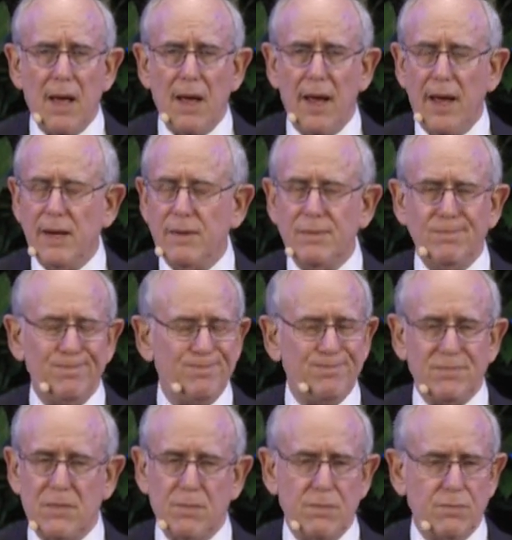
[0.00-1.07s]
and
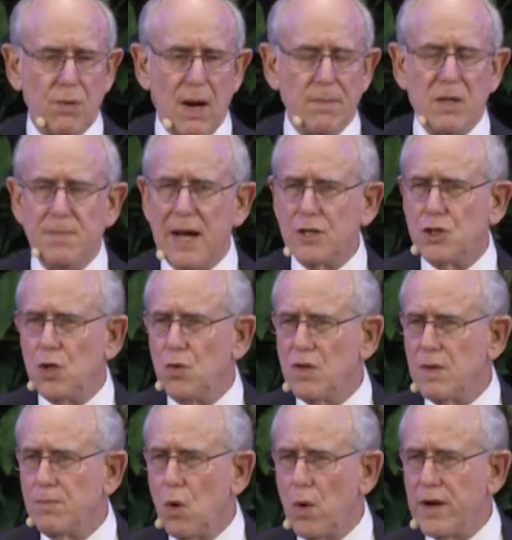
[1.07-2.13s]
probably about 2
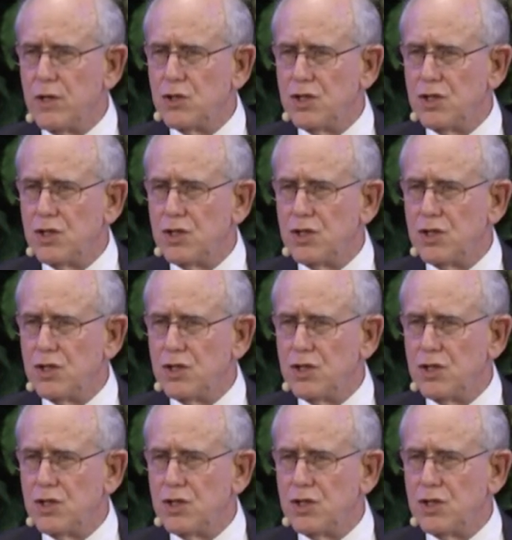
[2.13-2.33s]
a.m,